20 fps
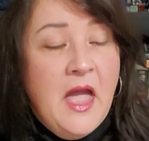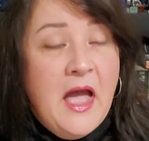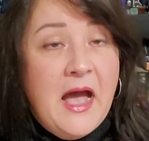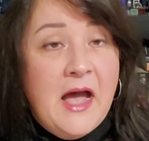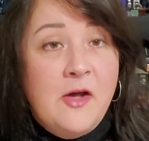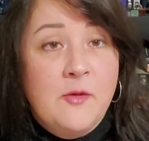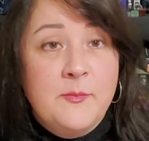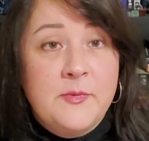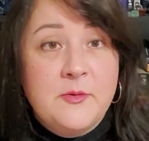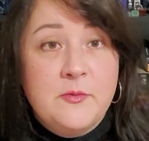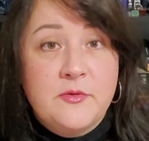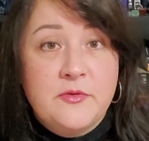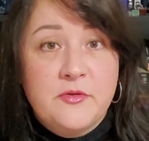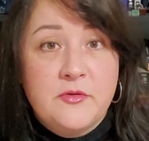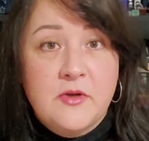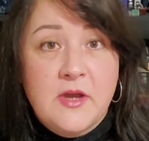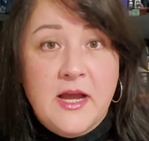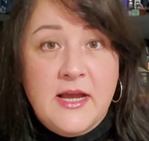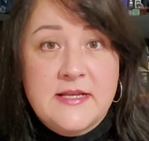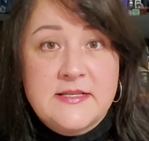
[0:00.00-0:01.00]
I'll be with you
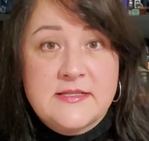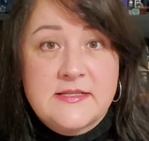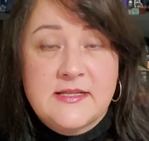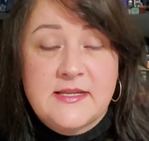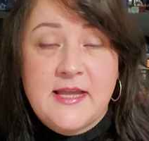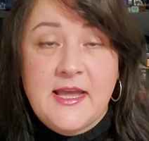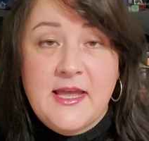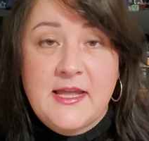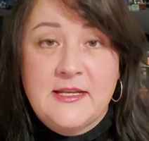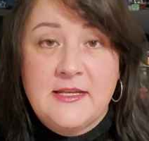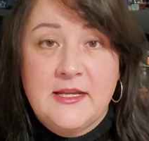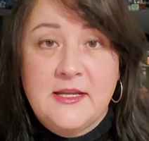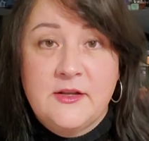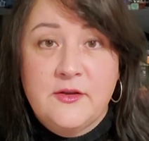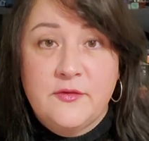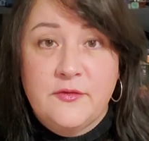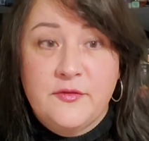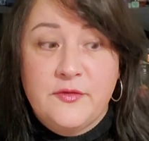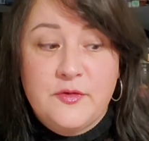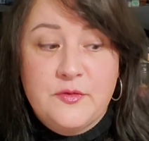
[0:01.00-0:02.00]
guys again in a
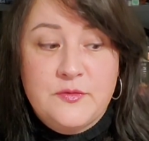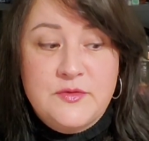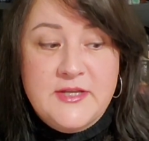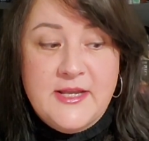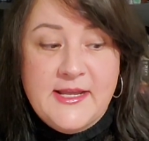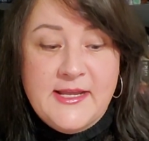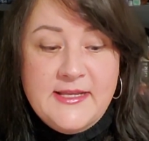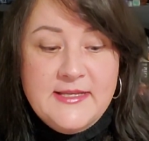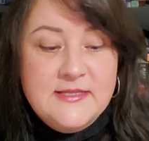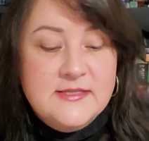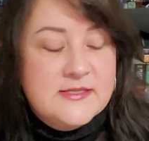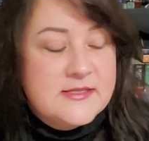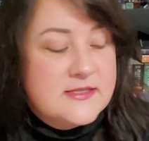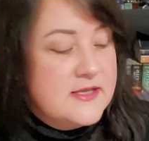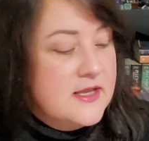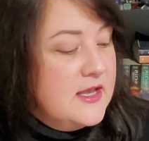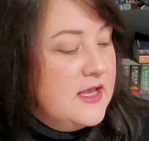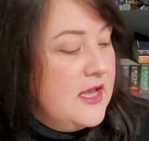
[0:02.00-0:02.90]
few days.